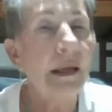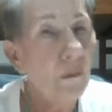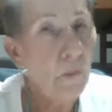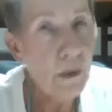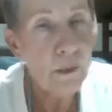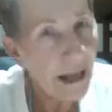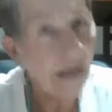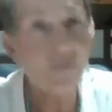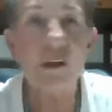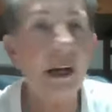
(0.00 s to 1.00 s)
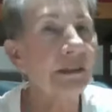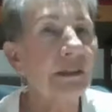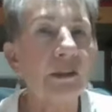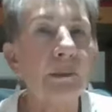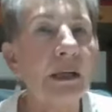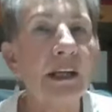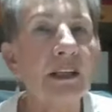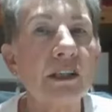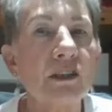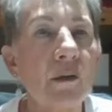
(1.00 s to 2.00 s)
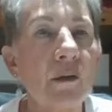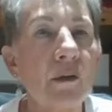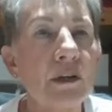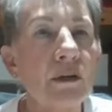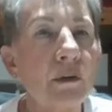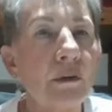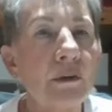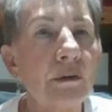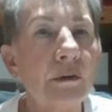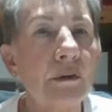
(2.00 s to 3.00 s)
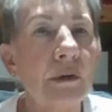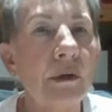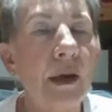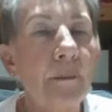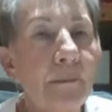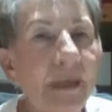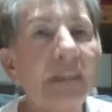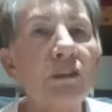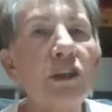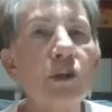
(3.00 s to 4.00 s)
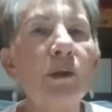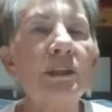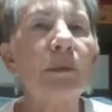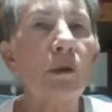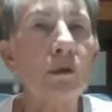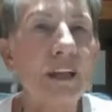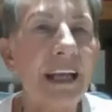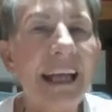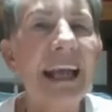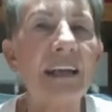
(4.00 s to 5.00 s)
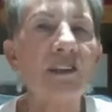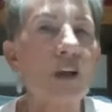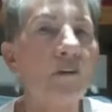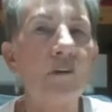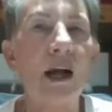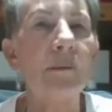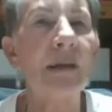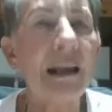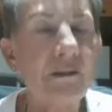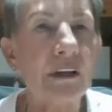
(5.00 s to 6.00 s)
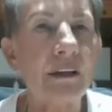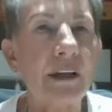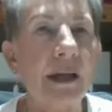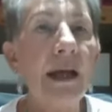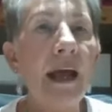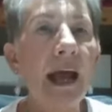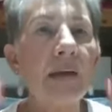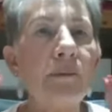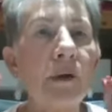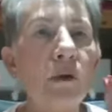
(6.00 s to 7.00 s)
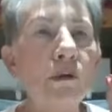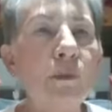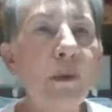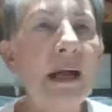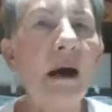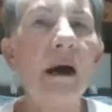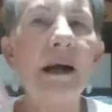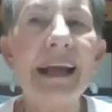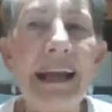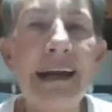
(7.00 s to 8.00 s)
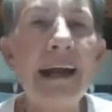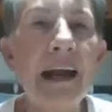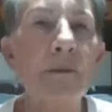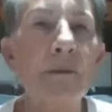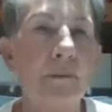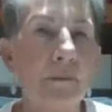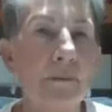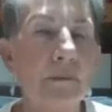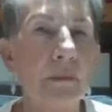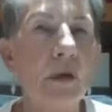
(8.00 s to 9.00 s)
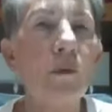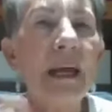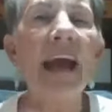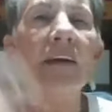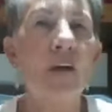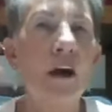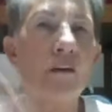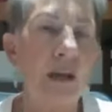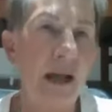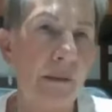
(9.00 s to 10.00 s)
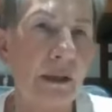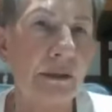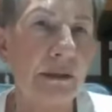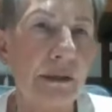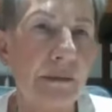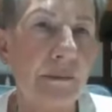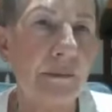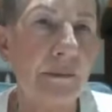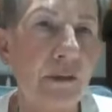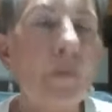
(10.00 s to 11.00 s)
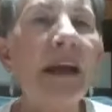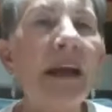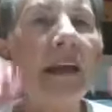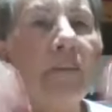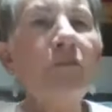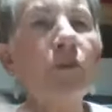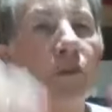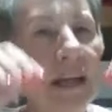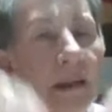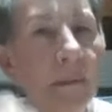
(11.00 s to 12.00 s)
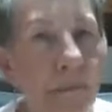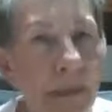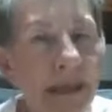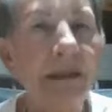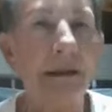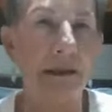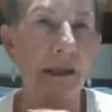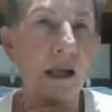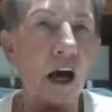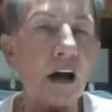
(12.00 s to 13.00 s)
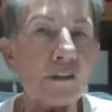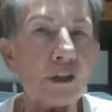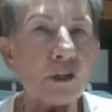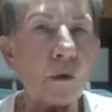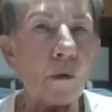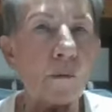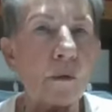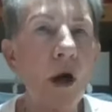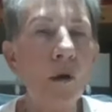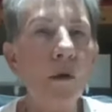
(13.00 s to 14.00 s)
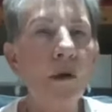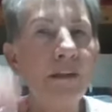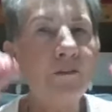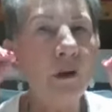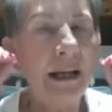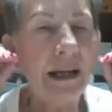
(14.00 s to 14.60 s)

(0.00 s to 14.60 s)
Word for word: We will have trials and tribulations on this earth, but rejoice because He has overcome everything. And because we are in Him, we have overcome it. No matter if you're in the middle of a storm or if you're